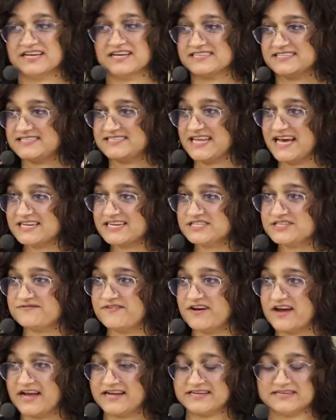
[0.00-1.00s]

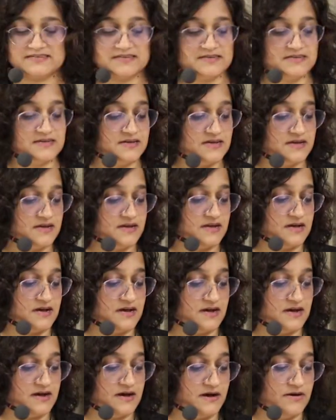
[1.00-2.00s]
satisfied.
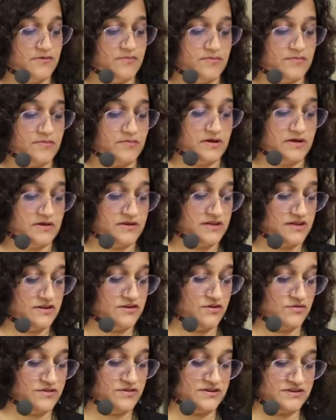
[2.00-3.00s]

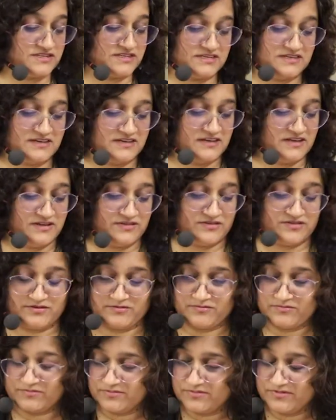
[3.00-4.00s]
There's
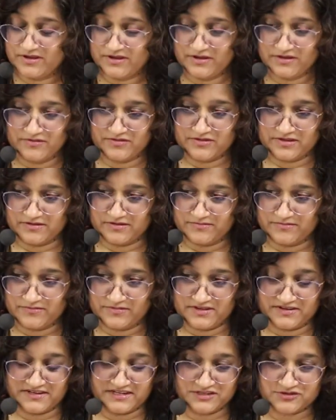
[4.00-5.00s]
the
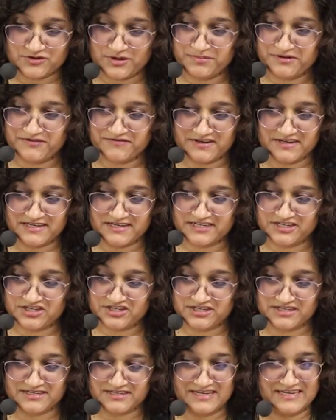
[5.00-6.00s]
descriptive
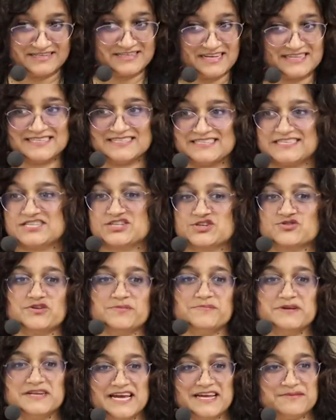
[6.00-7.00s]
condition doesn't
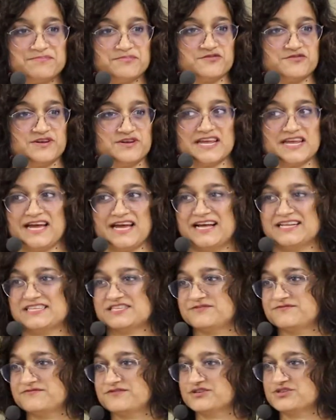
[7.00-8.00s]
discriminate between cats and
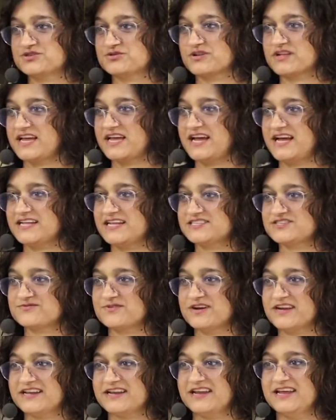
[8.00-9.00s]
virtual cats,
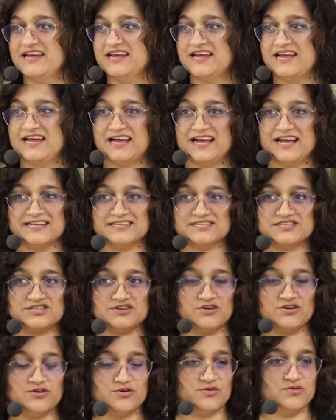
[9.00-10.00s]
right? And
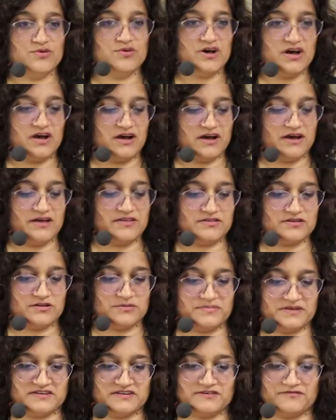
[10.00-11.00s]
so there'll be
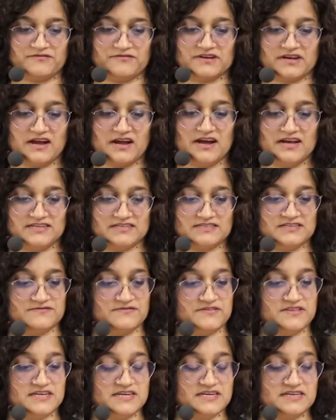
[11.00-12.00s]
different kinds of
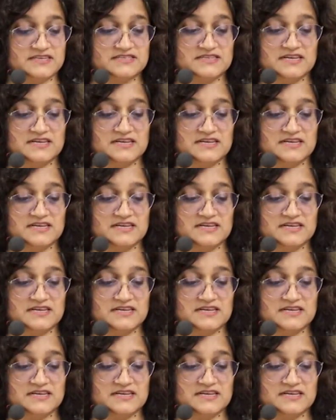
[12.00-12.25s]
things